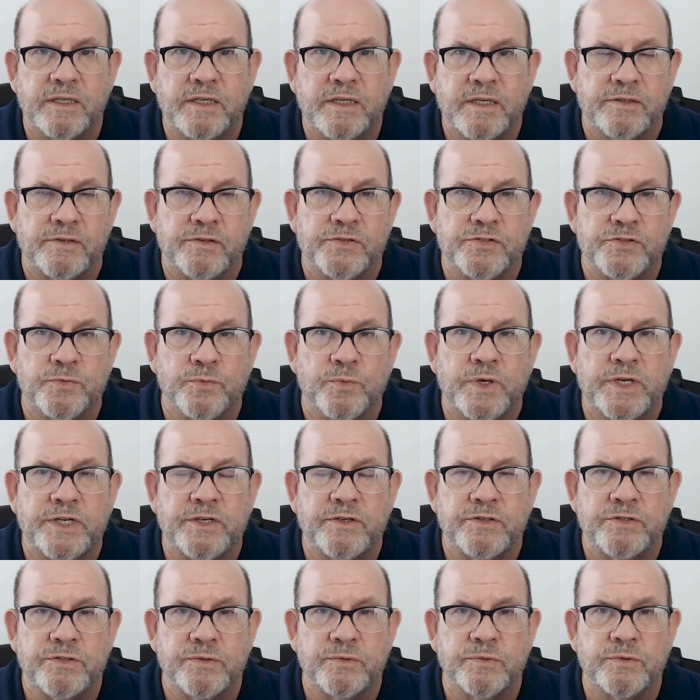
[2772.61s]
And there's a
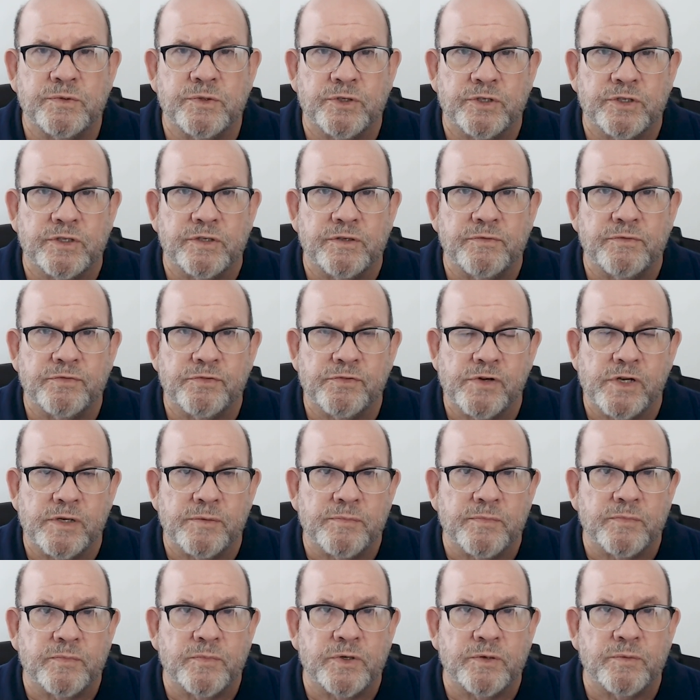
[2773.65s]
way to learn
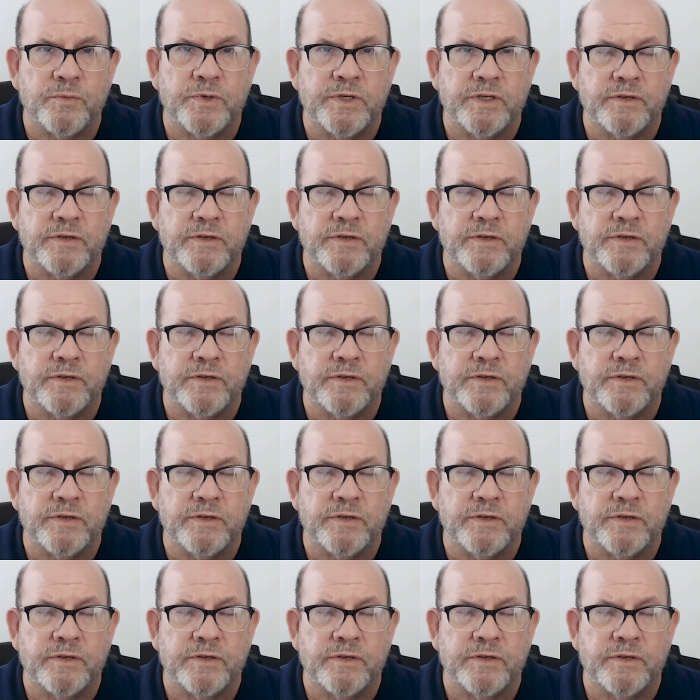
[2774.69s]
from what